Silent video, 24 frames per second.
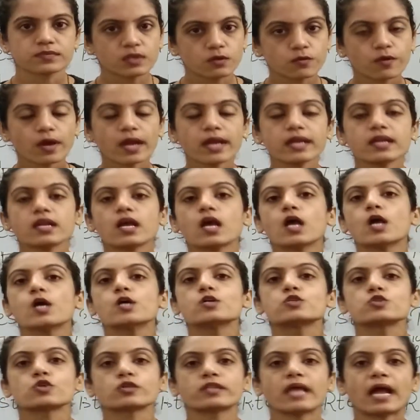Right?
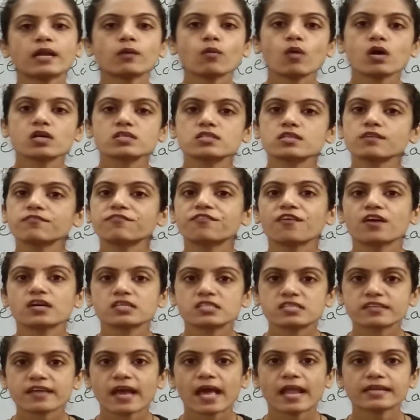So that was the
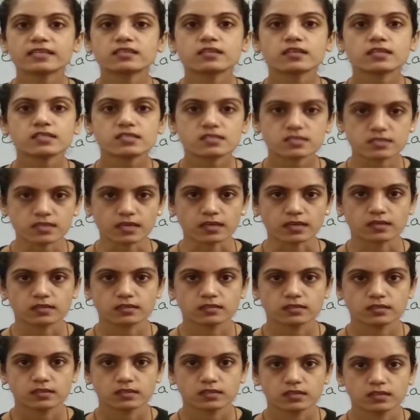first characteristic.
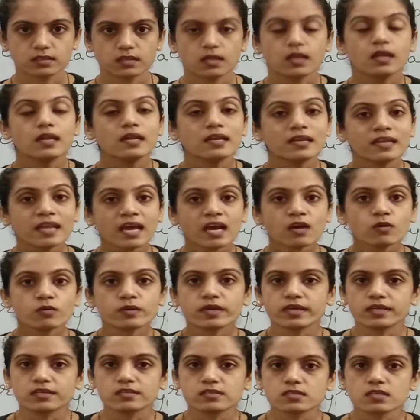Now
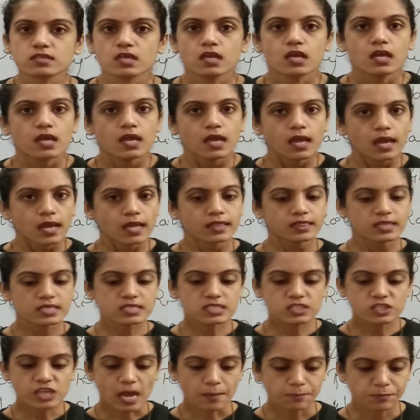kids, in
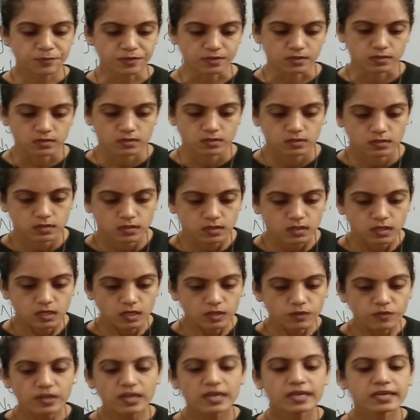this chapter,
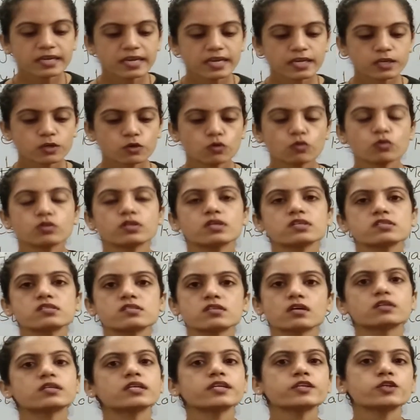related to the
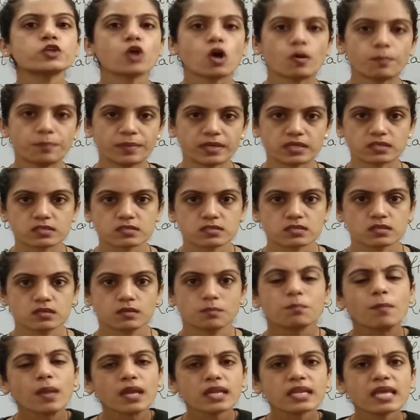certain topics,
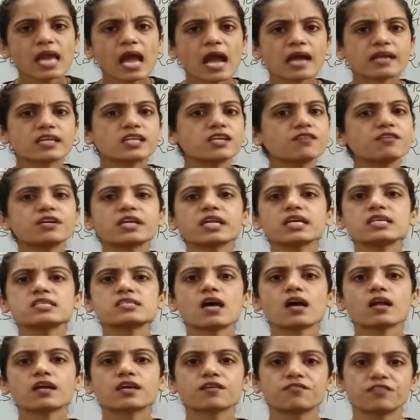many activities
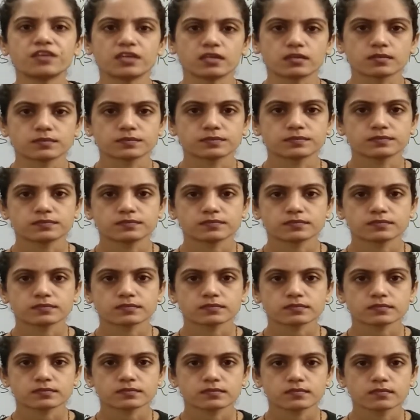are given.
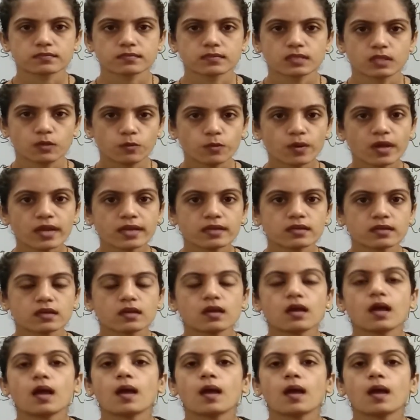Right?